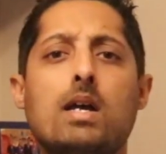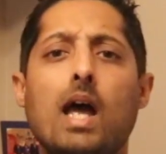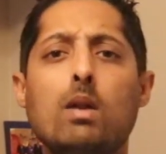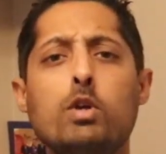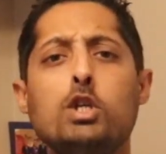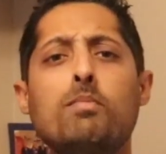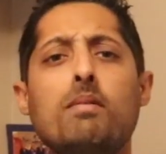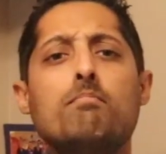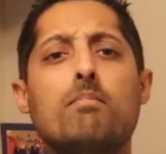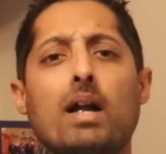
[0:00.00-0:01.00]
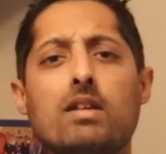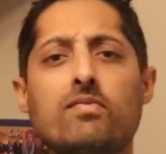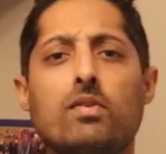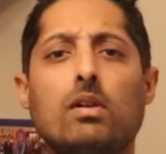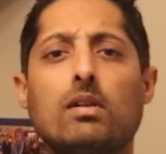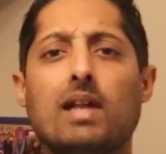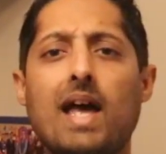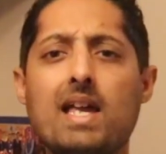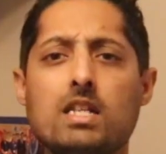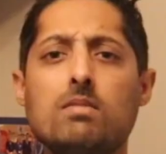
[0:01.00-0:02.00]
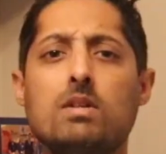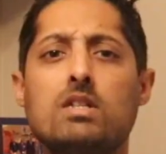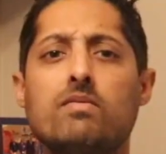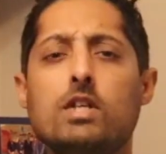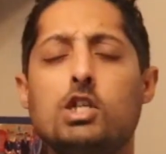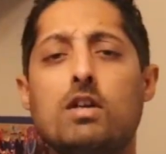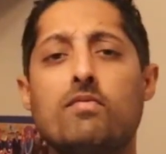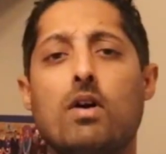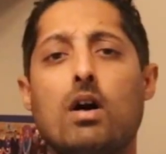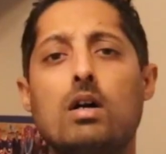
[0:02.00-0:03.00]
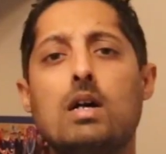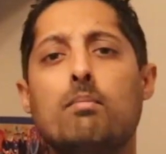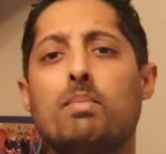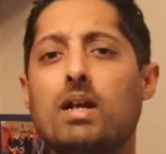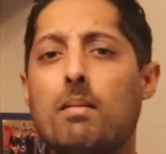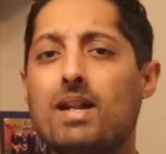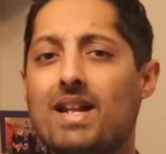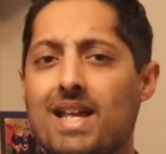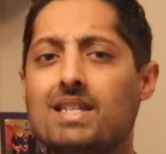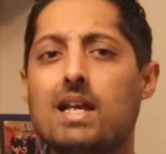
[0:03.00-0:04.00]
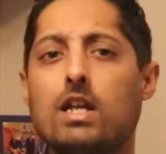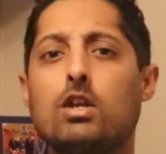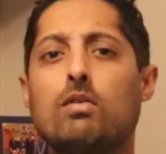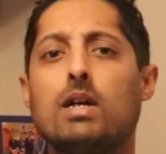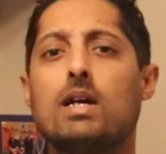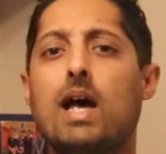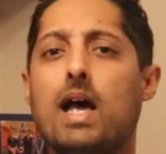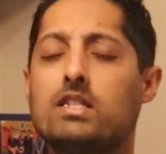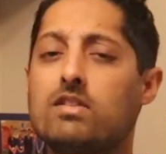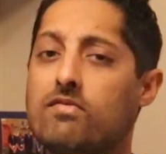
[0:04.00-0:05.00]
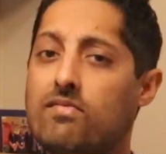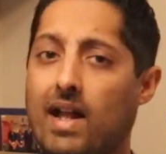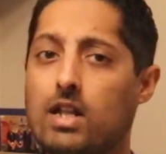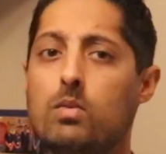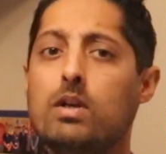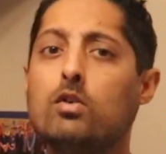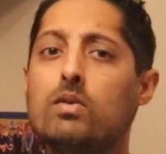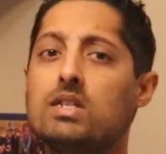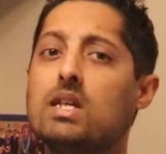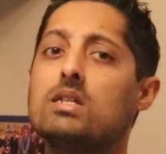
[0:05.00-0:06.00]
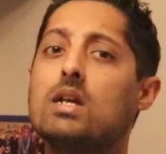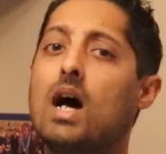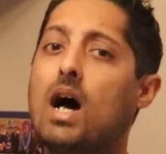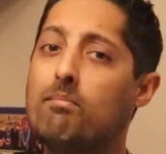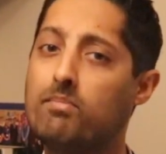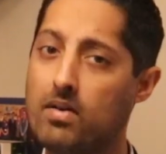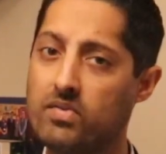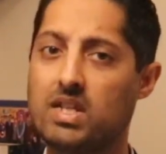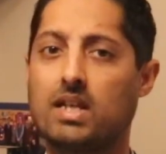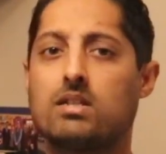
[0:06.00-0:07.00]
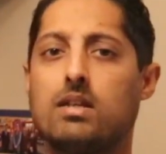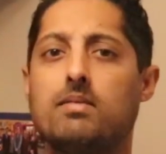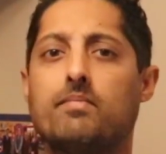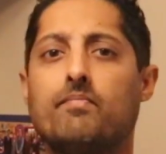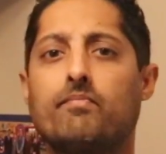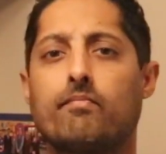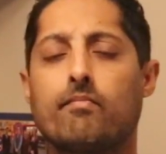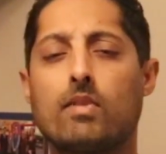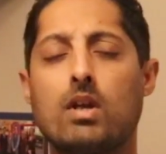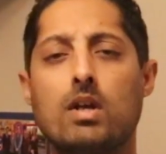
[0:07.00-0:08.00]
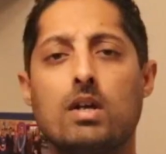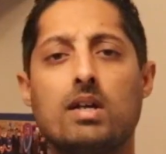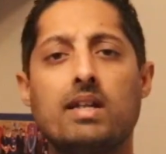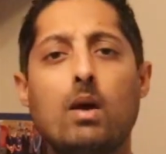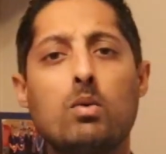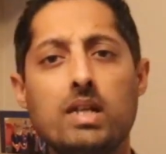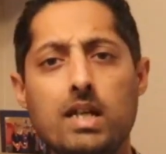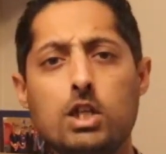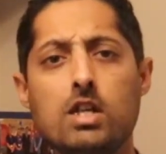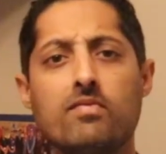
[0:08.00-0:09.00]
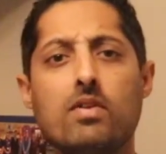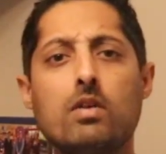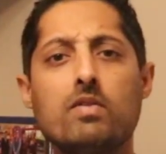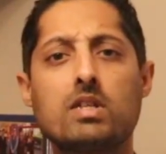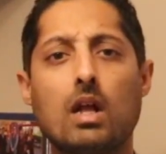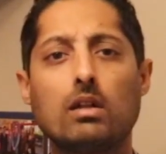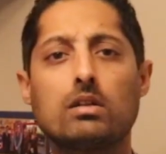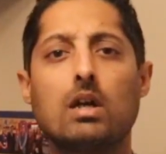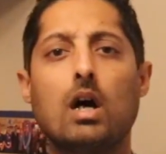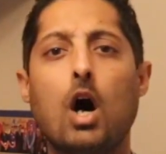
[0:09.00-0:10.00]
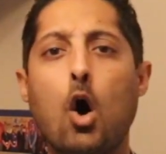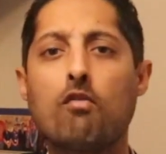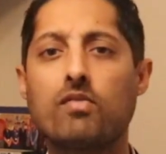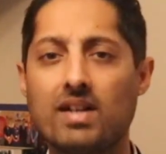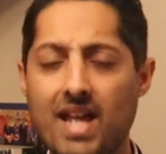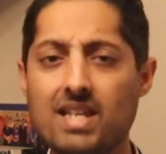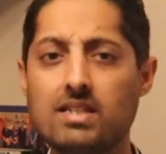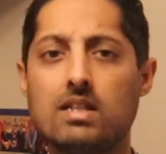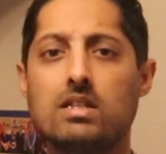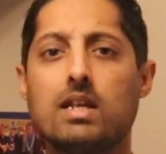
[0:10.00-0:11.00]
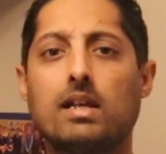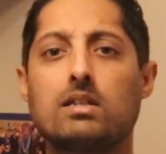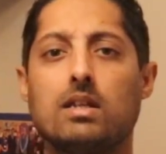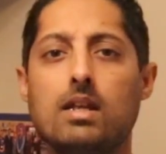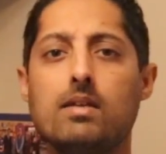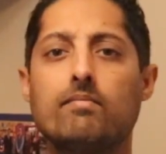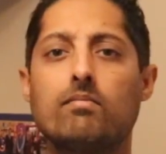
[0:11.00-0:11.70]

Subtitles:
And we should be mindful that estimates of eGFR become less accurate as the value increases above 60. Now, an eGFR result of less than 60,